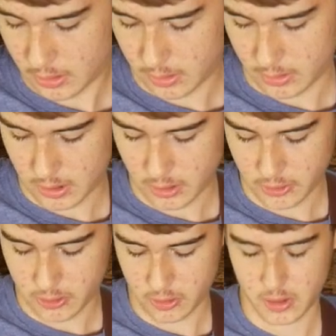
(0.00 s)
Uh, it
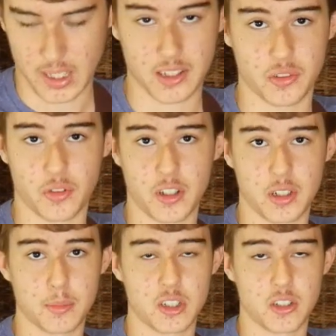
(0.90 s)
also it has a
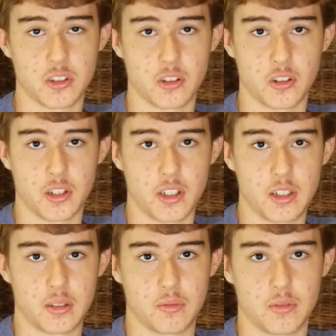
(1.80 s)
volume adjuster on
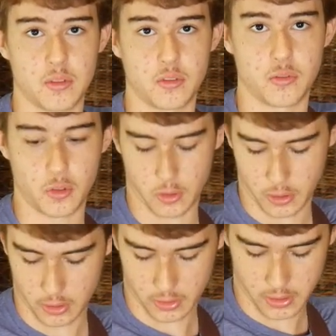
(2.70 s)
it
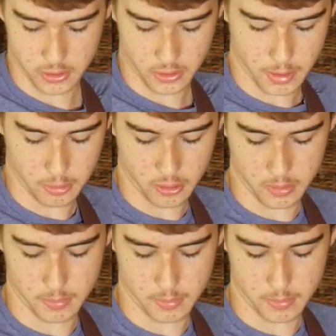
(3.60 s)
for the treble,